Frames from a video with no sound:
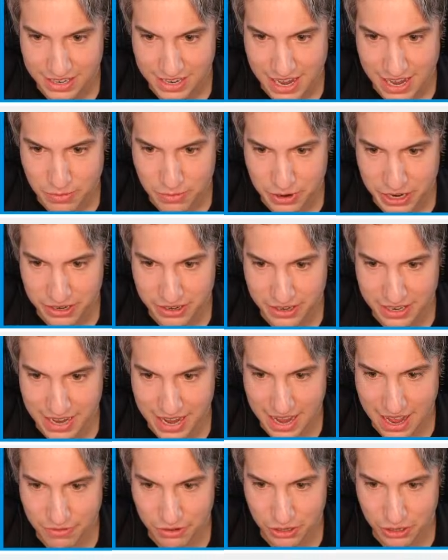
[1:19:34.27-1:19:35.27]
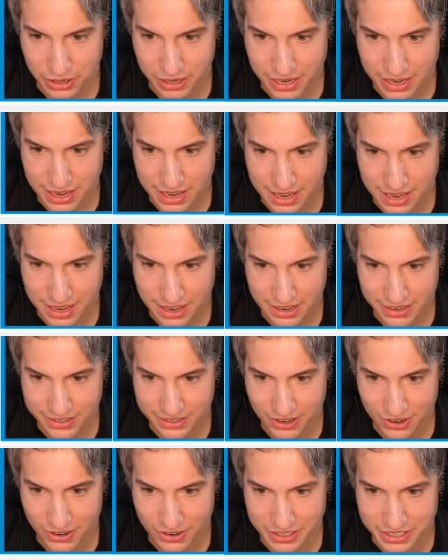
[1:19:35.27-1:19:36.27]
Anyway, you can have a look
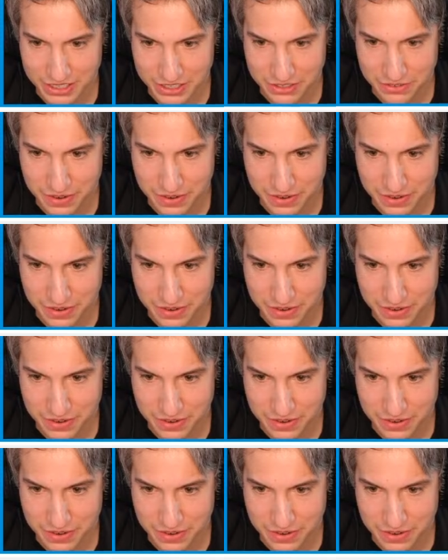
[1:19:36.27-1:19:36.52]
at all these